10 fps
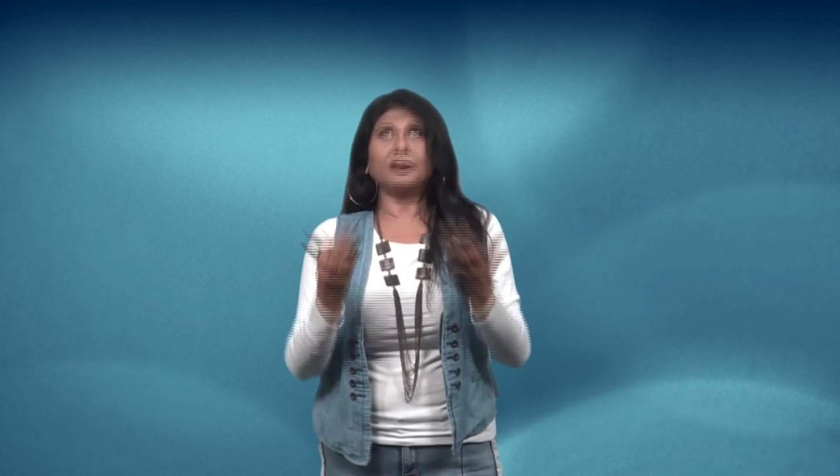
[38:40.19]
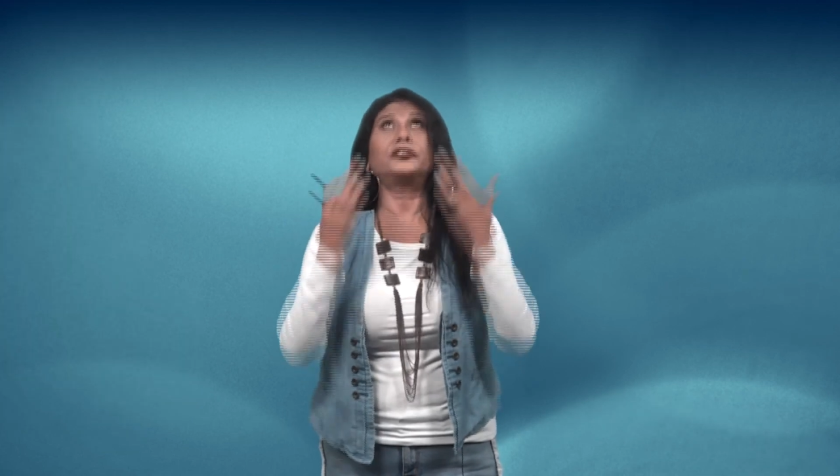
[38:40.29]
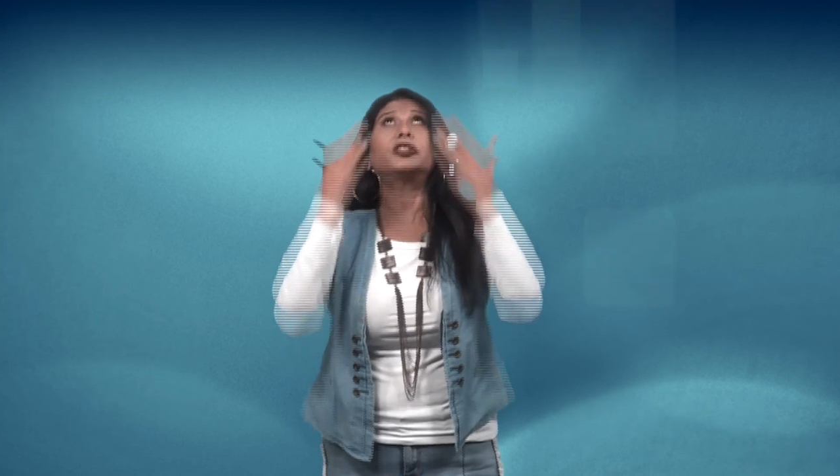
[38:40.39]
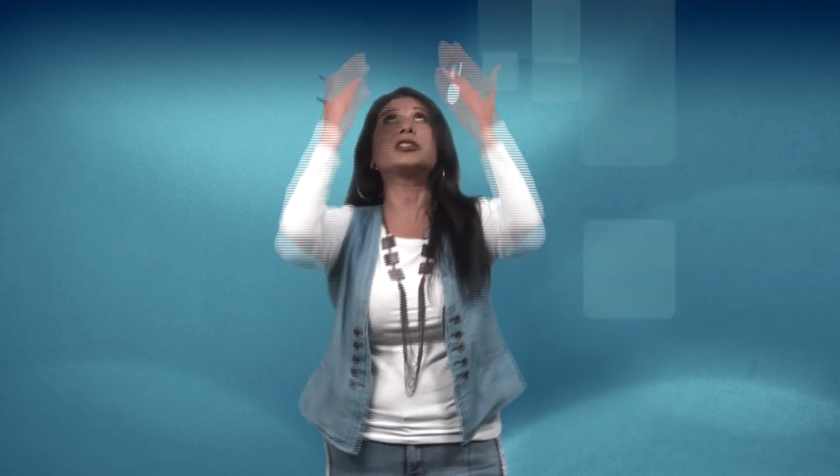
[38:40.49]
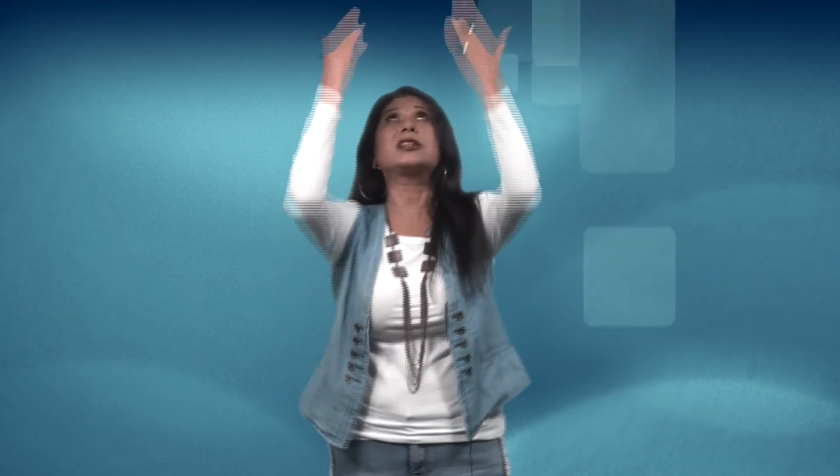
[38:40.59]
the
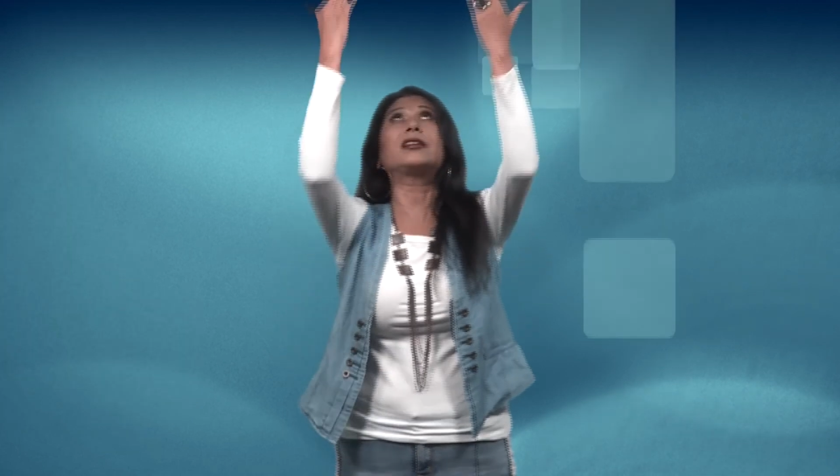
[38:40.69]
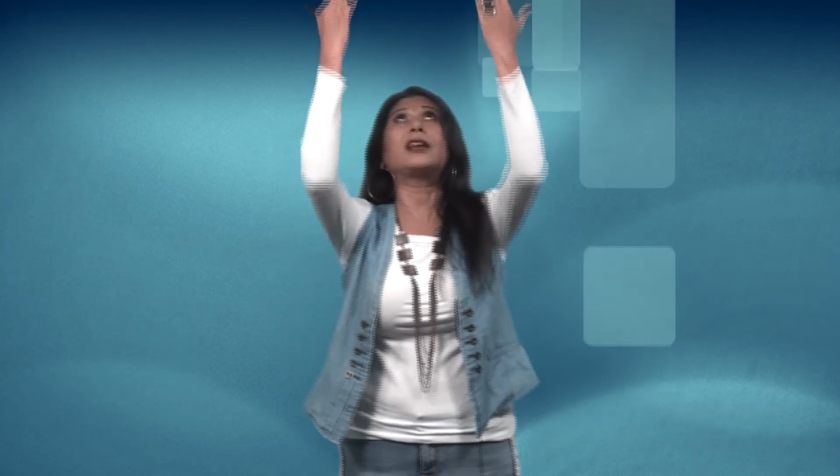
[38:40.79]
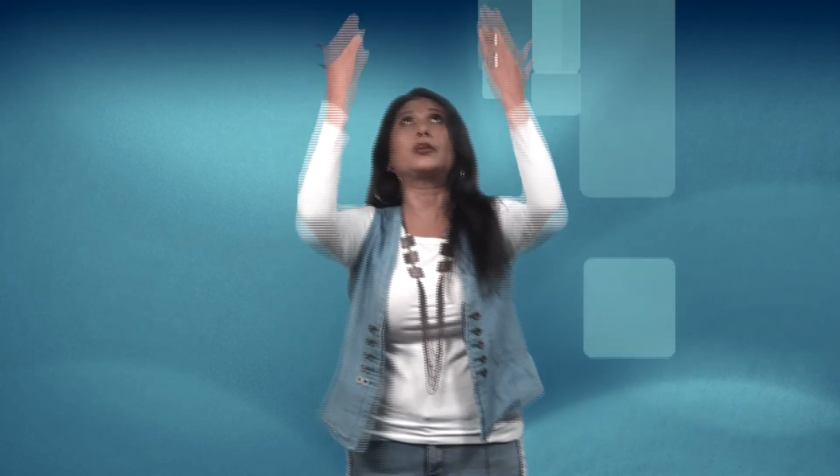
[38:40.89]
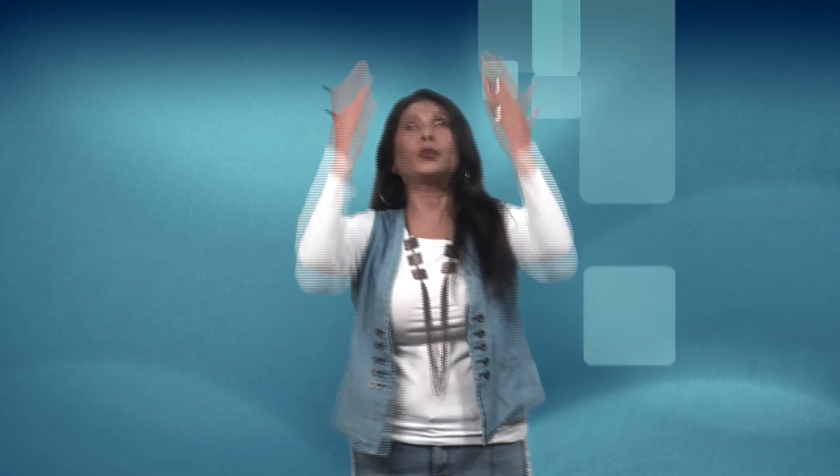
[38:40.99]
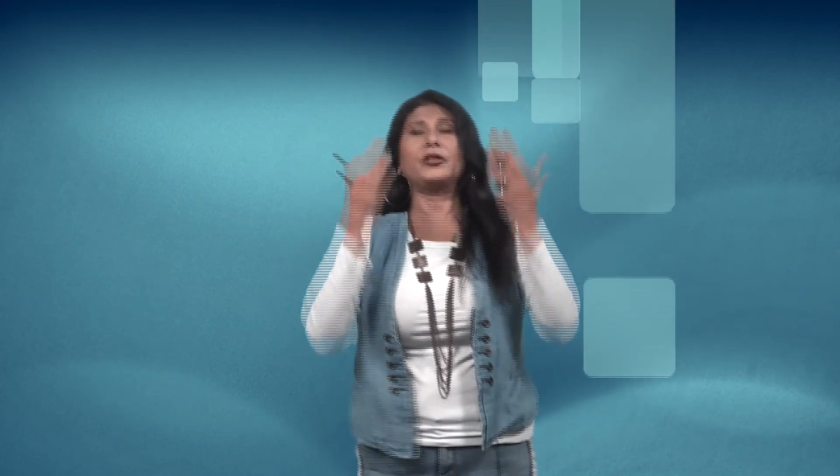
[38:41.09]
first thing
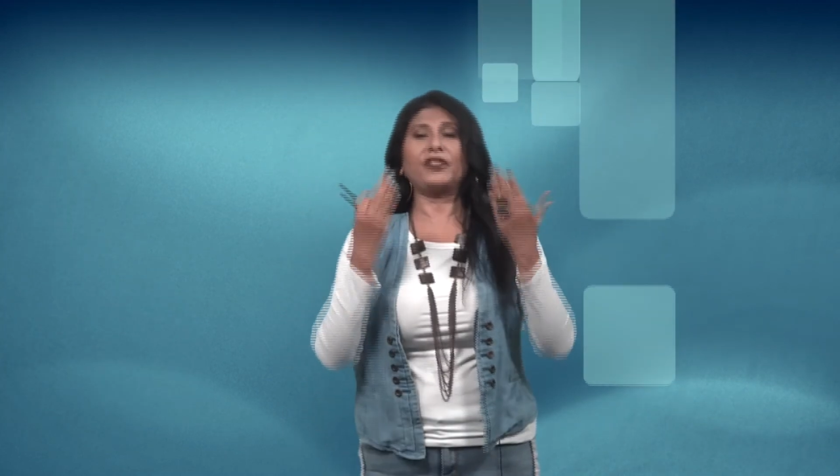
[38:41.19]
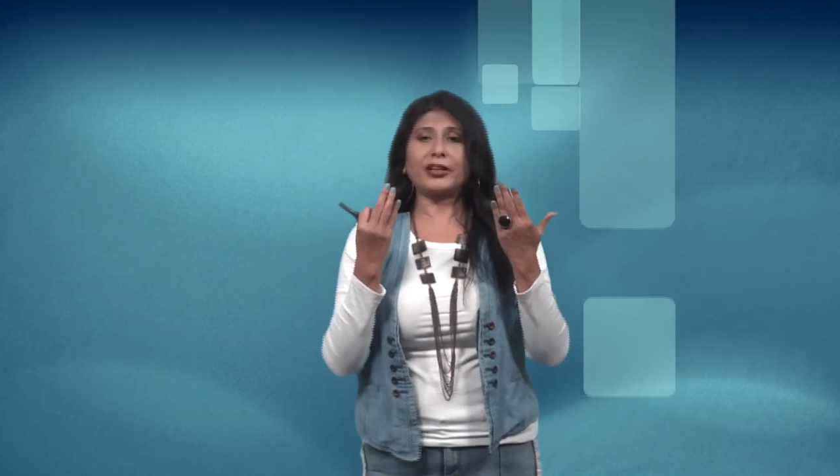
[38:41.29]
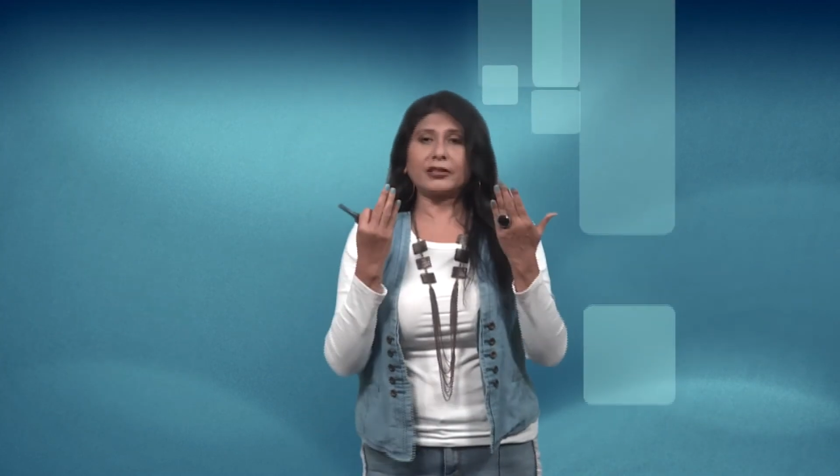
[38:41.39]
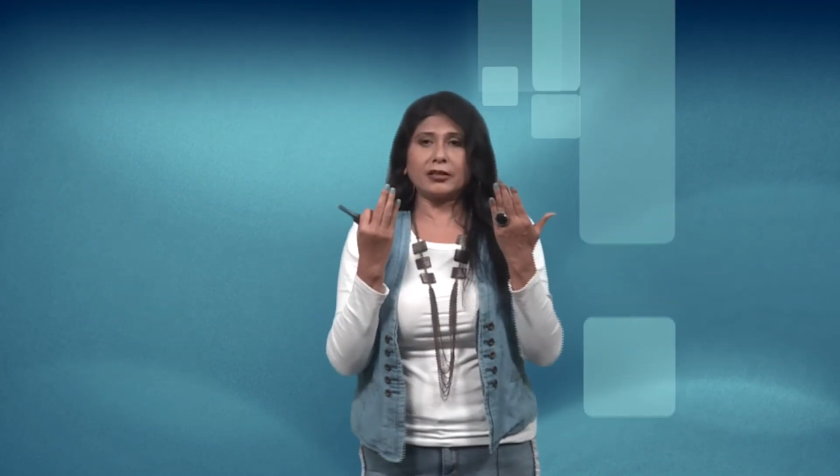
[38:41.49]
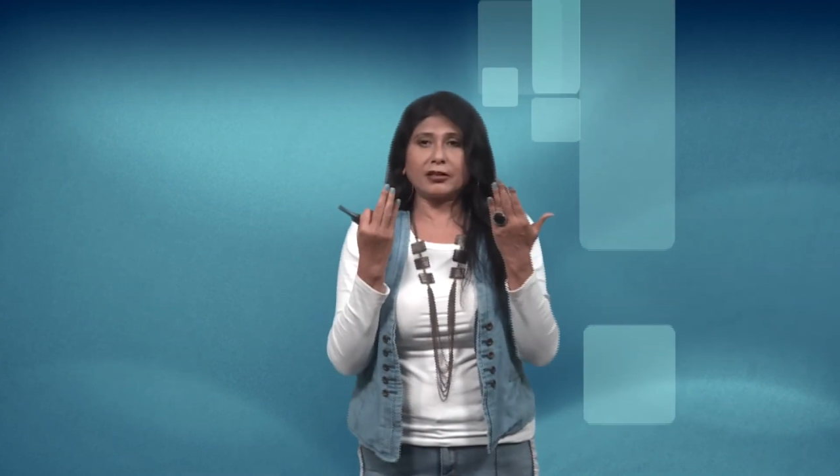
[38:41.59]
that we
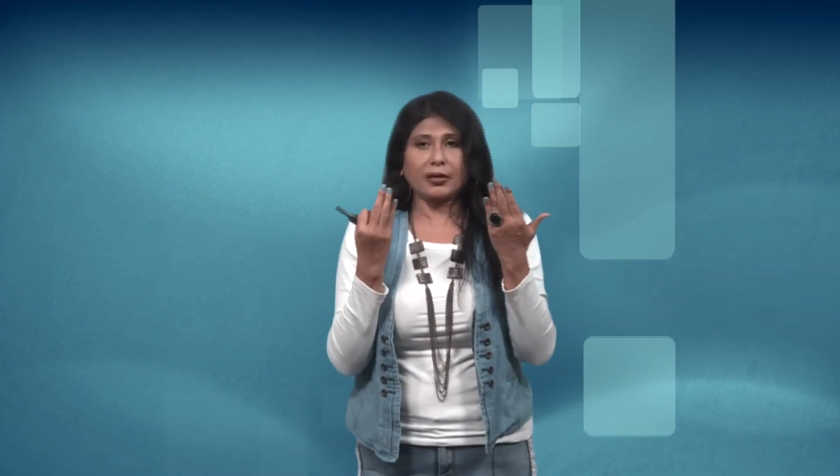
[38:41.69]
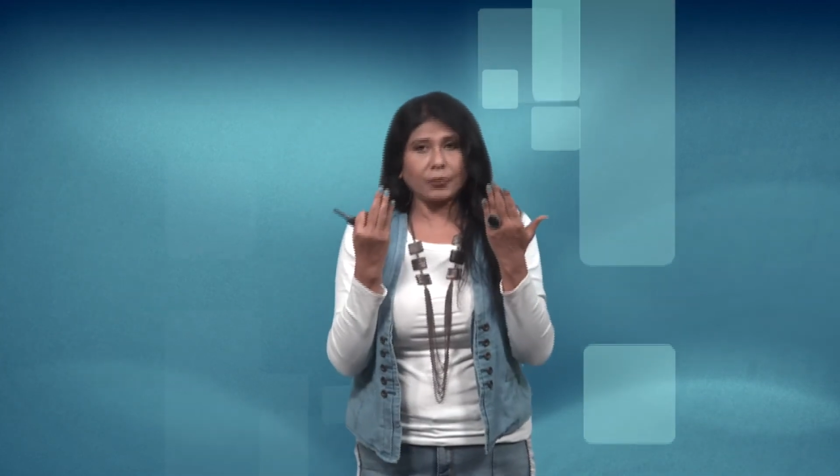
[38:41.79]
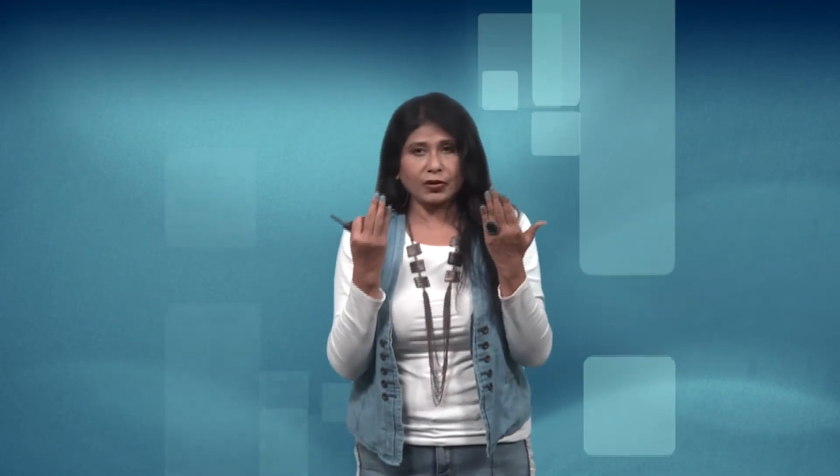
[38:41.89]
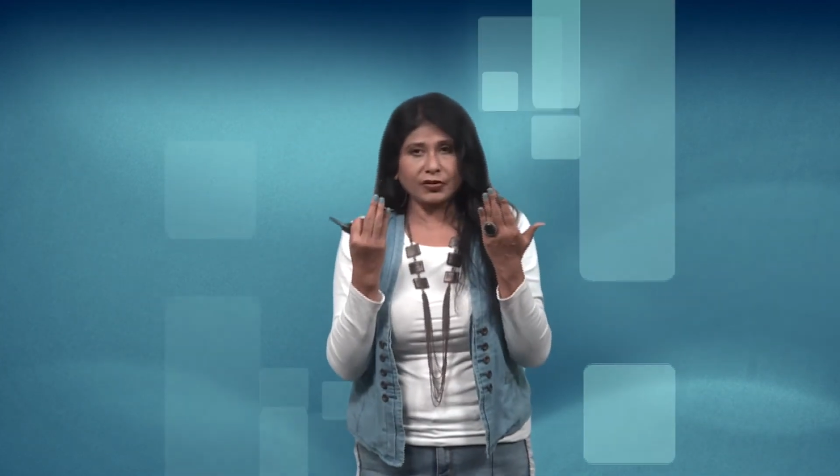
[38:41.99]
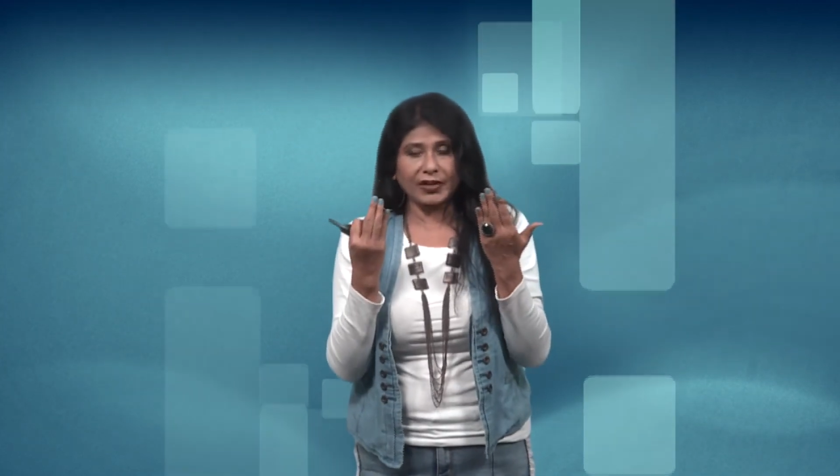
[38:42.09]
face is
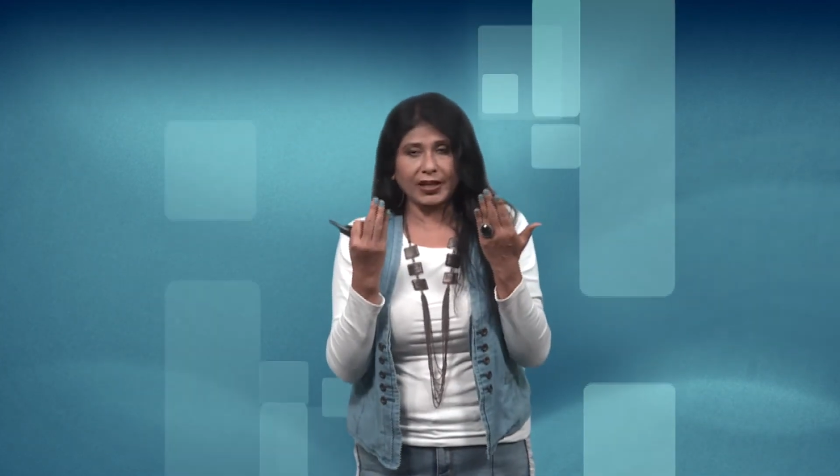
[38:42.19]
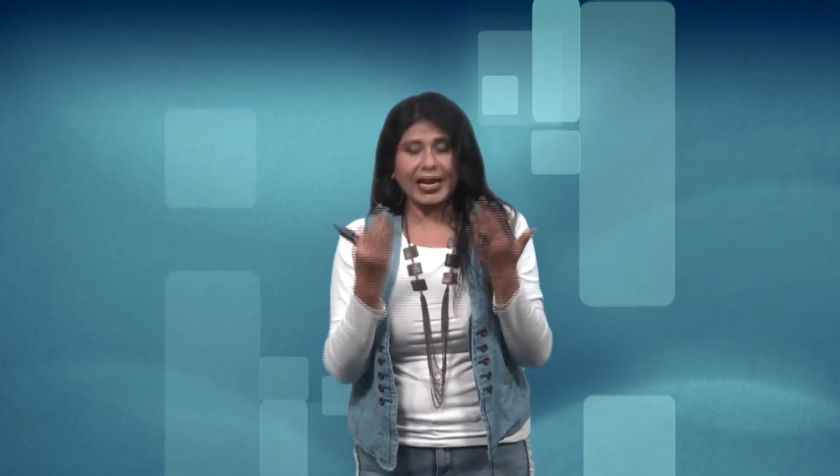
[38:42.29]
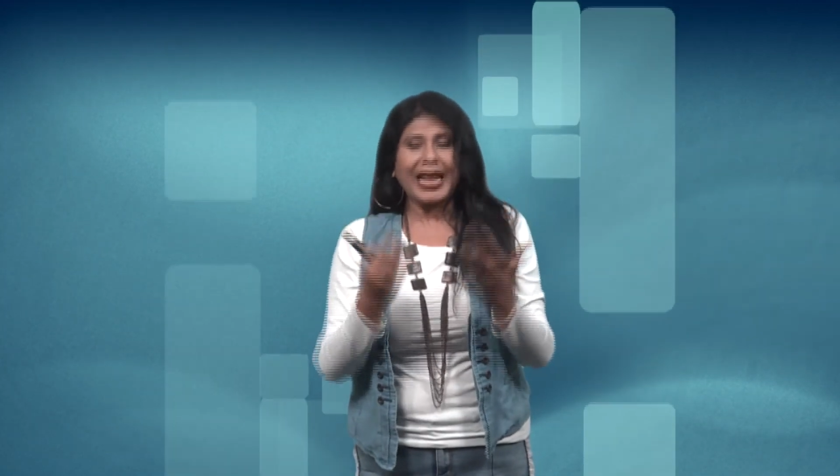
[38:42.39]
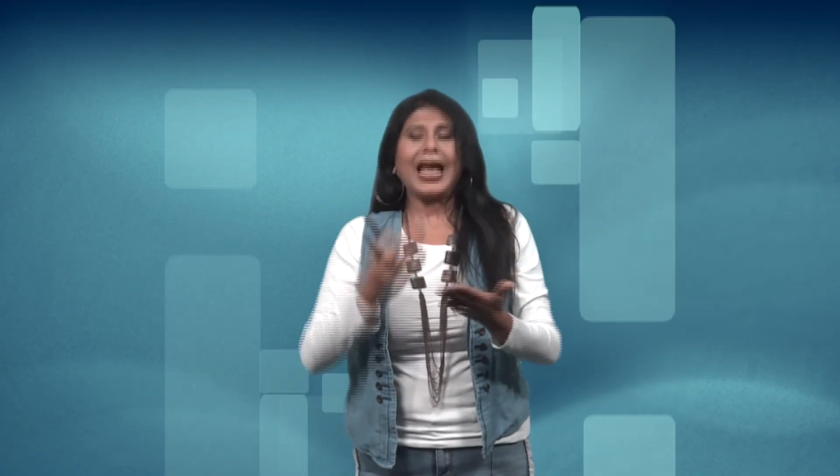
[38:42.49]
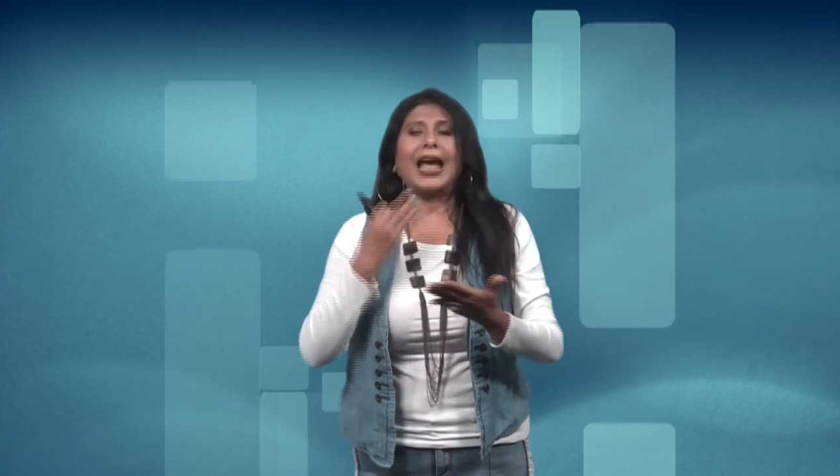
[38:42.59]
atmosphere,